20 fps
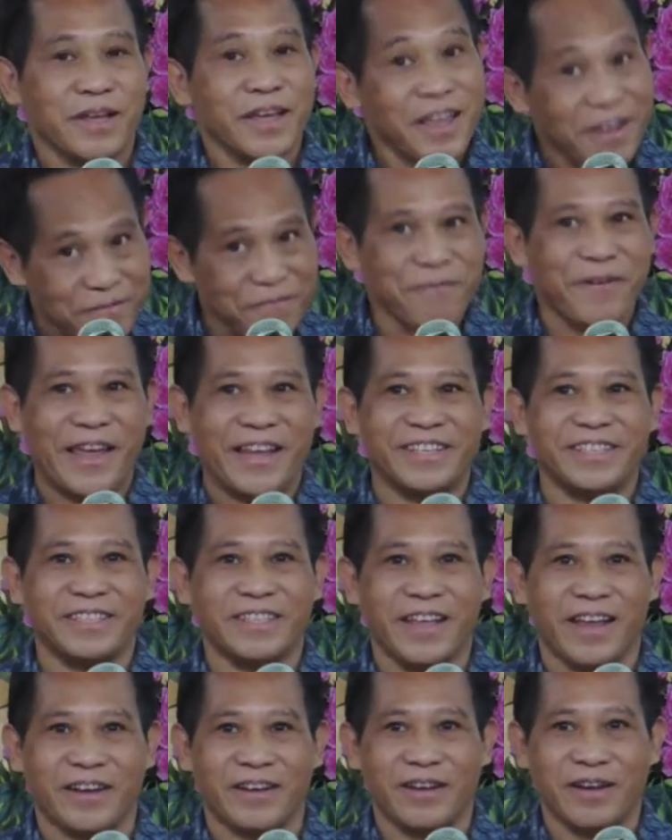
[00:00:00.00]
He
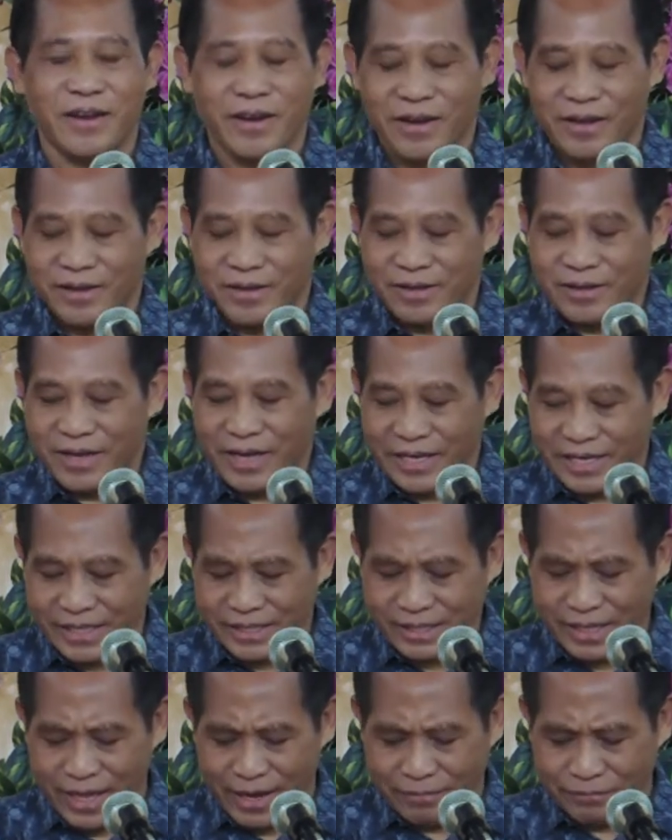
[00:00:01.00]
faced that in
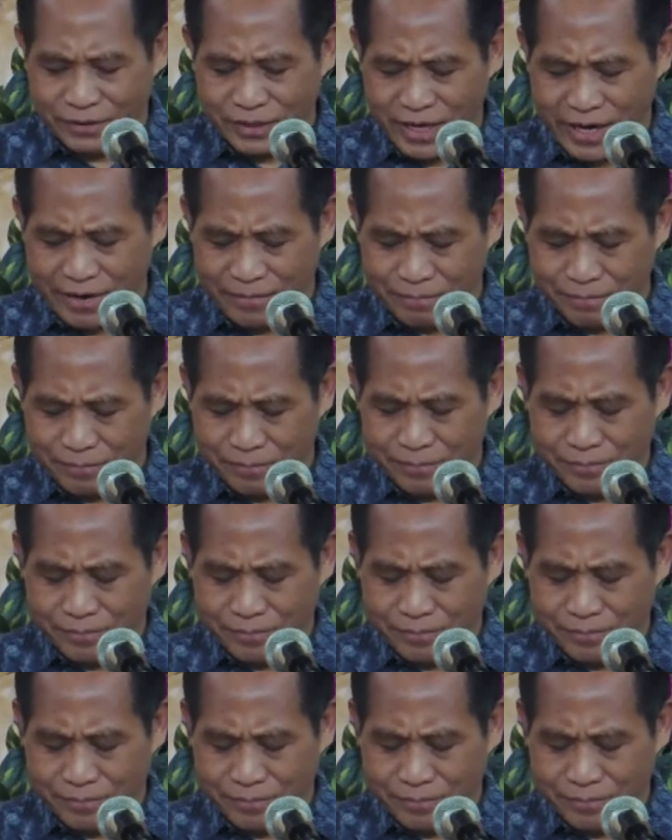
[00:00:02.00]
his lifetime.